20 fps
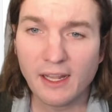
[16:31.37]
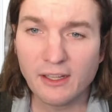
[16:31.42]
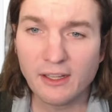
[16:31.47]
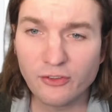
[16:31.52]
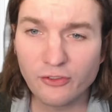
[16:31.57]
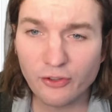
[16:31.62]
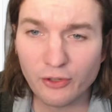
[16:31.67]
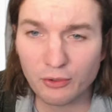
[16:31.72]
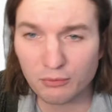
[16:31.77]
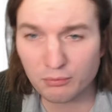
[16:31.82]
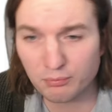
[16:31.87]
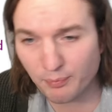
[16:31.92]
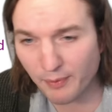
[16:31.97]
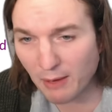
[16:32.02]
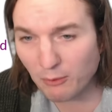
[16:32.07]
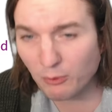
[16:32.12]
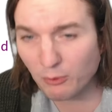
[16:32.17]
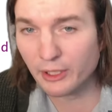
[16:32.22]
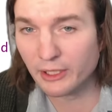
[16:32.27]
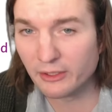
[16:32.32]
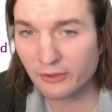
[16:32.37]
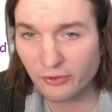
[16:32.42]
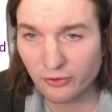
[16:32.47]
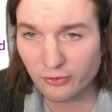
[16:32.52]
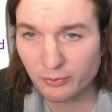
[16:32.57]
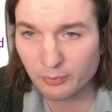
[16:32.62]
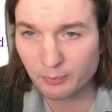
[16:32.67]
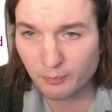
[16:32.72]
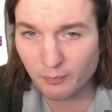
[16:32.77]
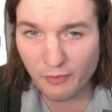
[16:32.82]
And so that
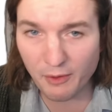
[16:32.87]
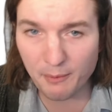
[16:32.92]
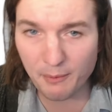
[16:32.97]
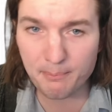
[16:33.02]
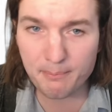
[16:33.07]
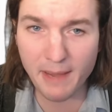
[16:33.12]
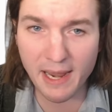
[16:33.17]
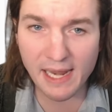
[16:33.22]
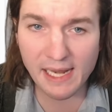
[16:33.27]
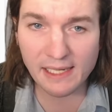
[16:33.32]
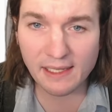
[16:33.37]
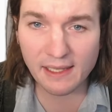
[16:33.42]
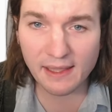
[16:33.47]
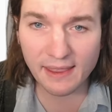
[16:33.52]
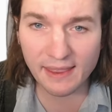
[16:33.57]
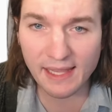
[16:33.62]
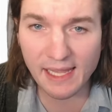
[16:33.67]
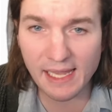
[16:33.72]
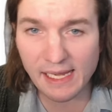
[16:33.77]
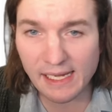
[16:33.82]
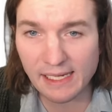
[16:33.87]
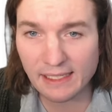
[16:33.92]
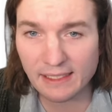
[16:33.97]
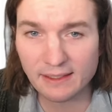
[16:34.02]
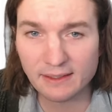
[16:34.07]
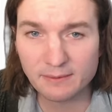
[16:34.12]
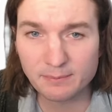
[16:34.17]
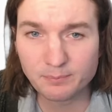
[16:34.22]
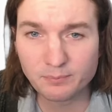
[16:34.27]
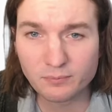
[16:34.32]
works. The main
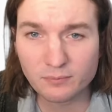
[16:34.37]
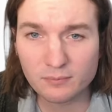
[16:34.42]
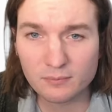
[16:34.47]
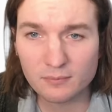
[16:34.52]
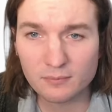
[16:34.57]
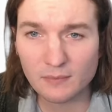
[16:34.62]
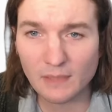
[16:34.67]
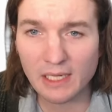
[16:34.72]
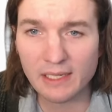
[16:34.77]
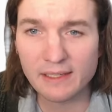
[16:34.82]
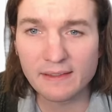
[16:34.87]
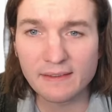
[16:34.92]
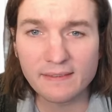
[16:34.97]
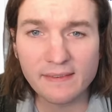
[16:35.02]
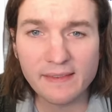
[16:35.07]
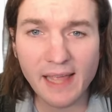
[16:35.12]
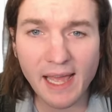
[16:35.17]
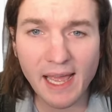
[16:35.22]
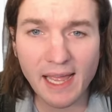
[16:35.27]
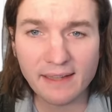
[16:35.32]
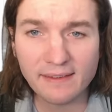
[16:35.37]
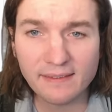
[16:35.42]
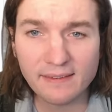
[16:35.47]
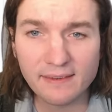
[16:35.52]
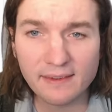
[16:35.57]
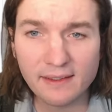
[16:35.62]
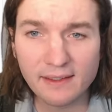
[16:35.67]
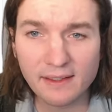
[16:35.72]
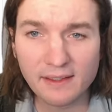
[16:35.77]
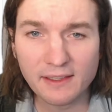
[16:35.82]
thing is that
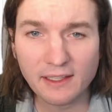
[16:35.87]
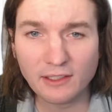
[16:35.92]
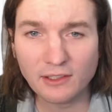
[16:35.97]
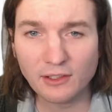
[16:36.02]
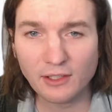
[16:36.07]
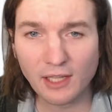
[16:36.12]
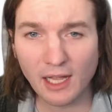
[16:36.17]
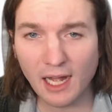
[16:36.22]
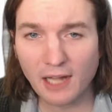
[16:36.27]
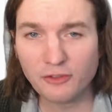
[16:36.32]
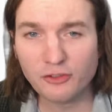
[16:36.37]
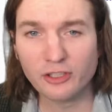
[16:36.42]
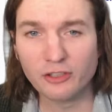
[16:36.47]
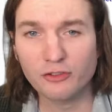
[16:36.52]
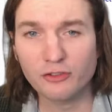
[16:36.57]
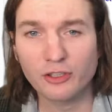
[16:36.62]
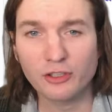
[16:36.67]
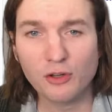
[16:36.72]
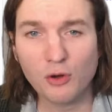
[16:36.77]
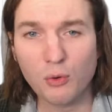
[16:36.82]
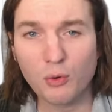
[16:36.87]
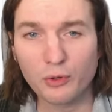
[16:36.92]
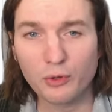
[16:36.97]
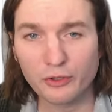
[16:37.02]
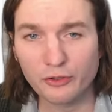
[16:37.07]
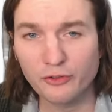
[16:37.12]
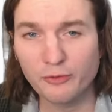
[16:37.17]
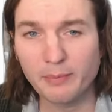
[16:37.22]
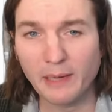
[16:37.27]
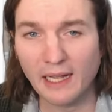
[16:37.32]
the logic should
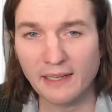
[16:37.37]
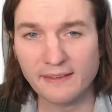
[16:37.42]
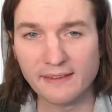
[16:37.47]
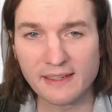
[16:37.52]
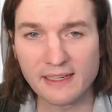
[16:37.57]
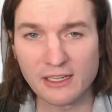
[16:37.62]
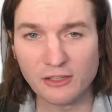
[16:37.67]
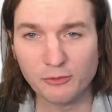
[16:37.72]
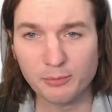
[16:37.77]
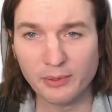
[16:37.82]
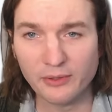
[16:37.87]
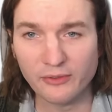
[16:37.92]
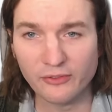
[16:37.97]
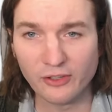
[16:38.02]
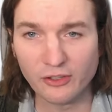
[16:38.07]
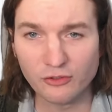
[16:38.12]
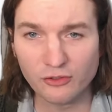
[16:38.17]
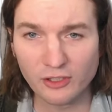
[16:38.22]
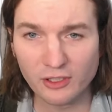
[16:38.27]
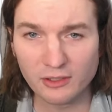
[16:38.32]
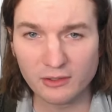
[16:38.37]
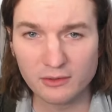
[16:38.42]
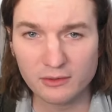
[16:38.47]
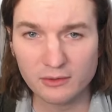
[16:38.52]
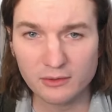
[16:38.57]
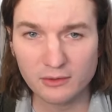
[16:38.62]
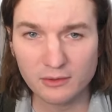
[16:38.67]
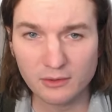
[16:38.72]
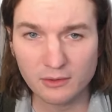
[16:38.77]
correspond to each position.